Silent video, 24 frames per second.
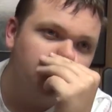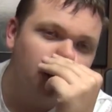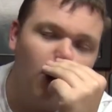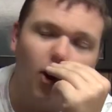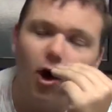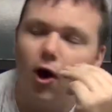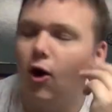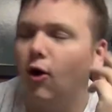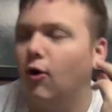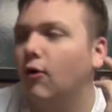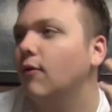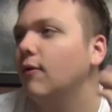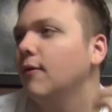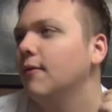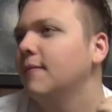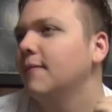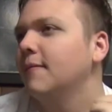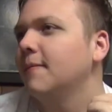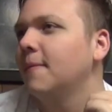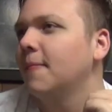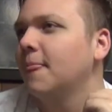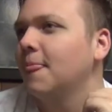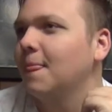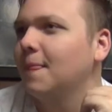Oh!
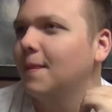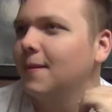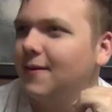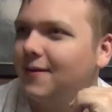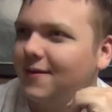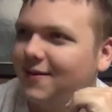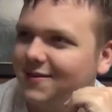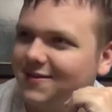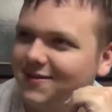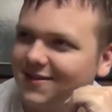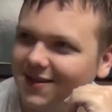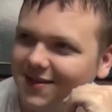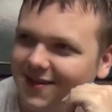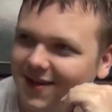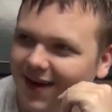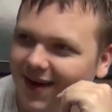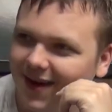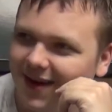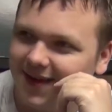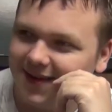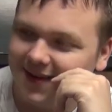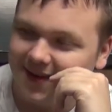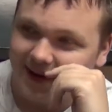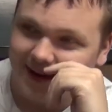So,
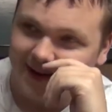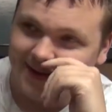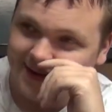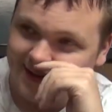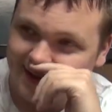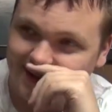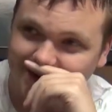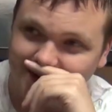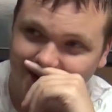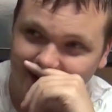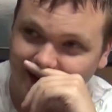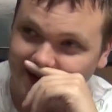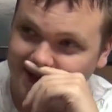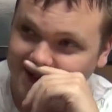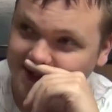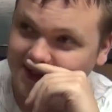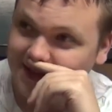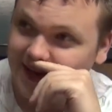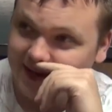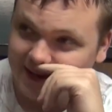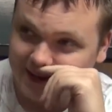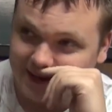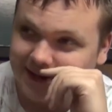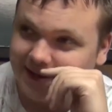yeah, I did. I
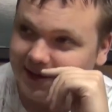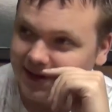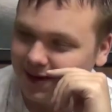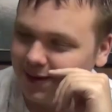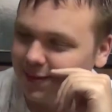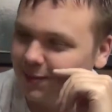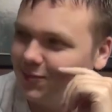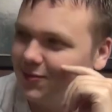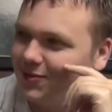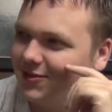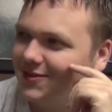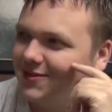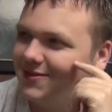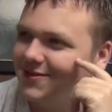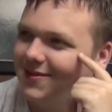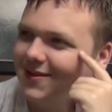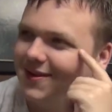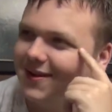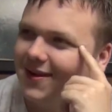said dibs.